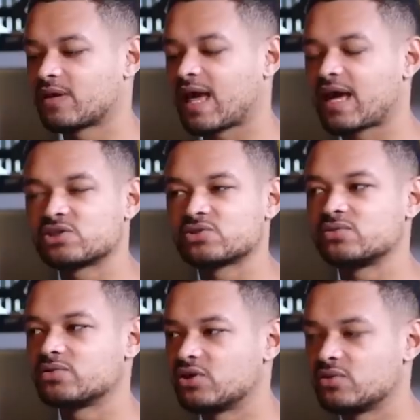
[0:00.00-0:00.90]

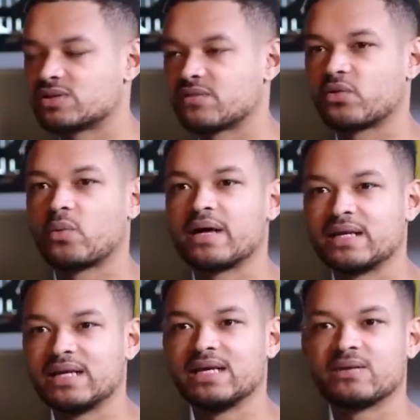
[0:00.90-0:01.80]
casual use of the word
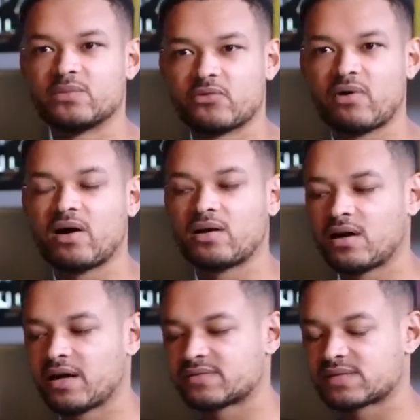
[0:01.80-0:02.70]
need mm-hmm. throughout our
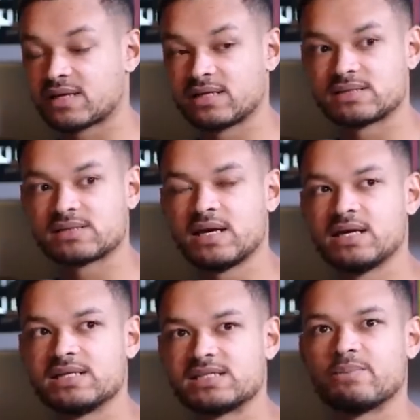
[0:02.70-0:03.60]
lives that is
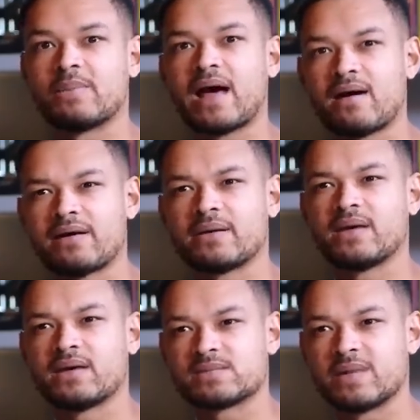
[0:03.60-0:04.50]
disempowering
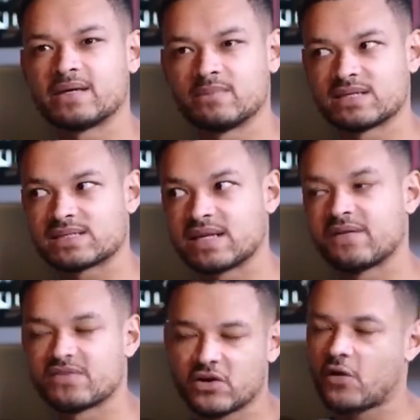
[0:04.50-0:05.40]
me. It's making me a
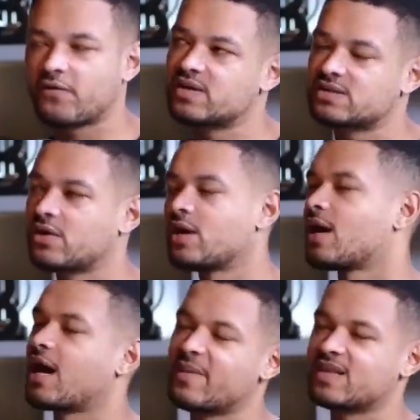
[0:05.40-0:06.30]
slave to the coffee. So
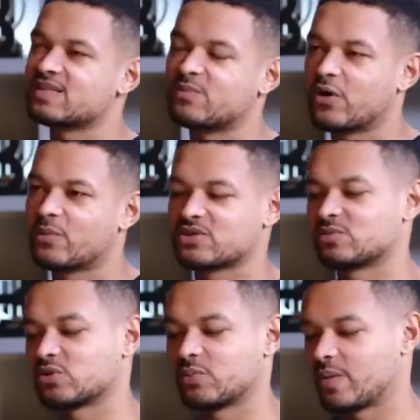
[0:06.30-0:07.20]
I make this point, which I'm
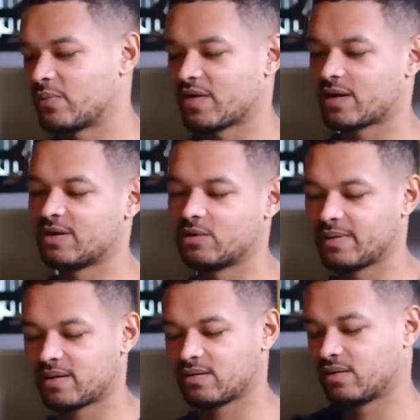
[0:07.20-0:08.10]
sure people think I'm a little
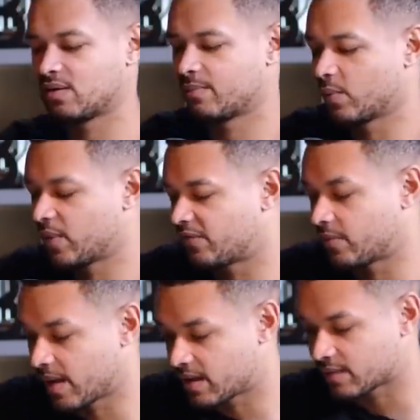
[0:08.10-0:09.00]
bit weird for
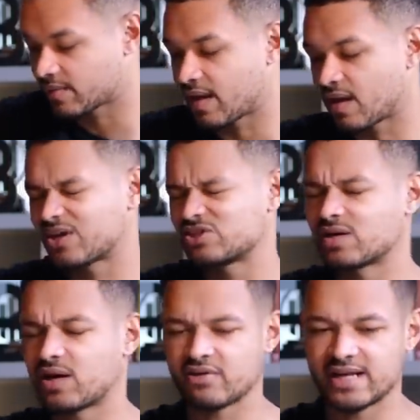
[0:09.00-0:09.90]
making, that
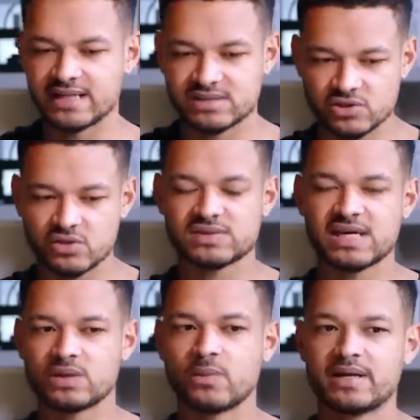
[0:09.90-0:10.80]
I really need to not say
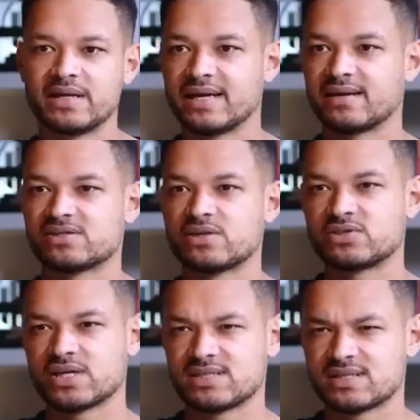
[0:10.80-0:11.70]
the word need
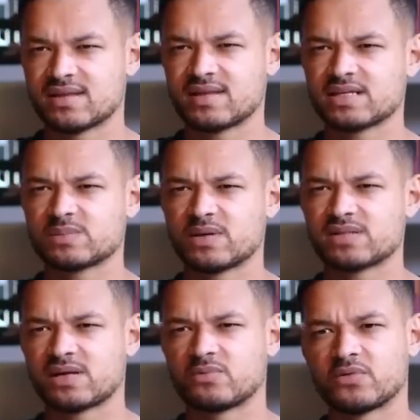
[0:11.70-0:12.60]
associated mm-hmm. to the things,
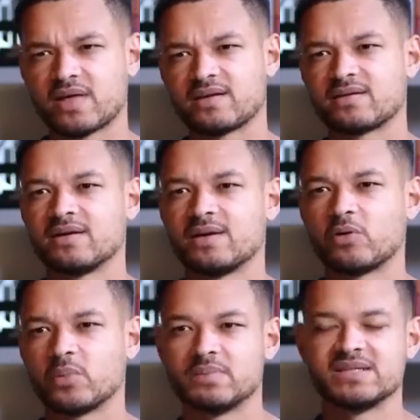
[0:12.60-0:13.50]
because I will then
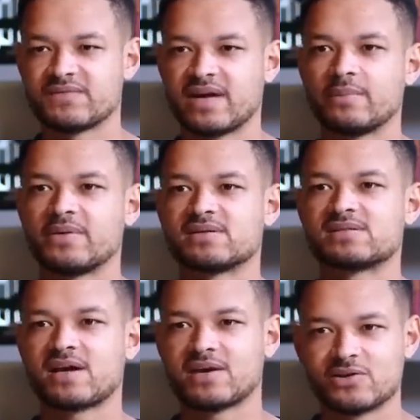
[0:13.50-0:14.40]
probably develop a
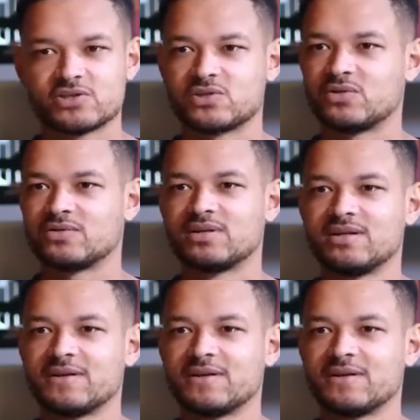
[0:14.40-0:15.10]
psychological